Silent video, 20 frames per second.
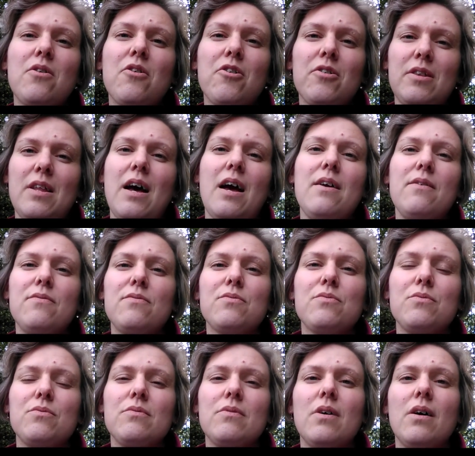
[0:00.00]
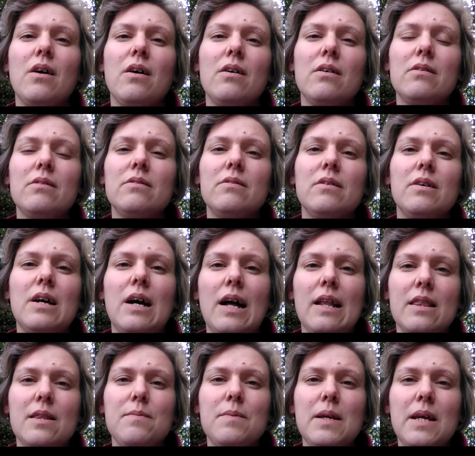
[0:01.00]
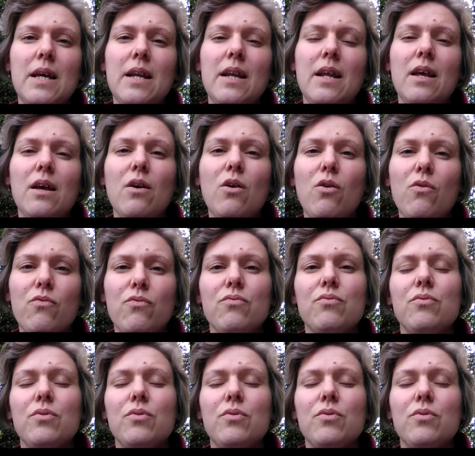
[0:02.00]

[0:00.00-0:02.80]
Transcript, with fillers: her life uh, at the beginning of